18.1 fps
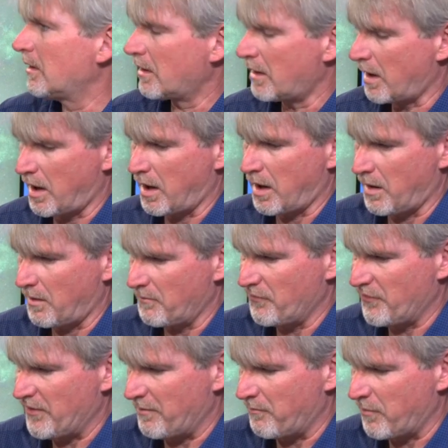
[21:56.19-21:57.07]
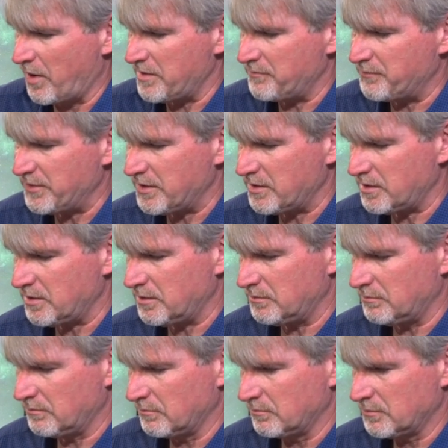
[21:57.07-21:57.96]
um, that might
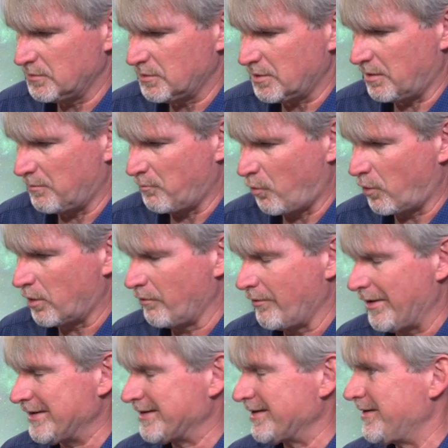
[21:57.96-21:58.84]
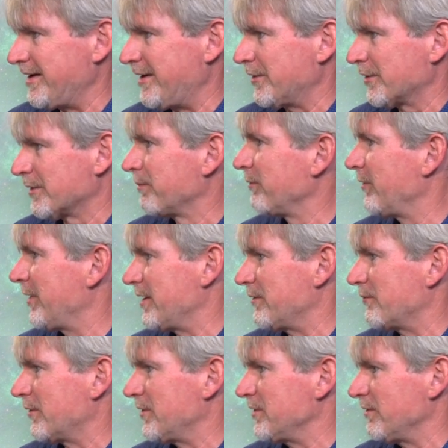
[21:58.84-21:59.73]
be, you know, more like an
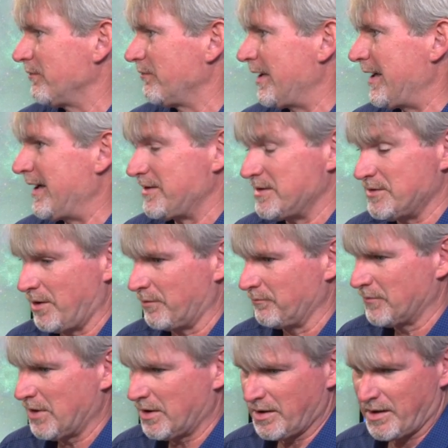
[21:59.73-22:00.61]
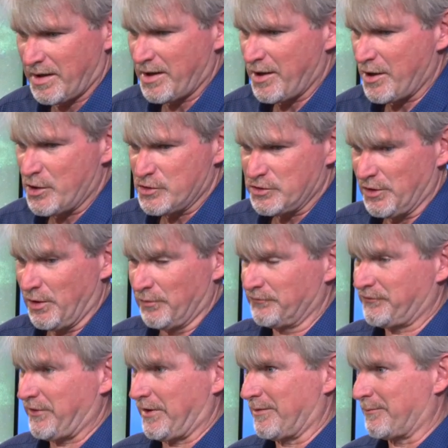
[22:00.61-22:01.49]
airplane where you land. You don't, you
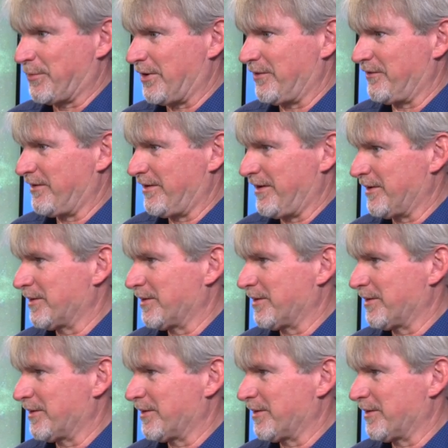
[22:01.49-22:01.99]
don't tear apart an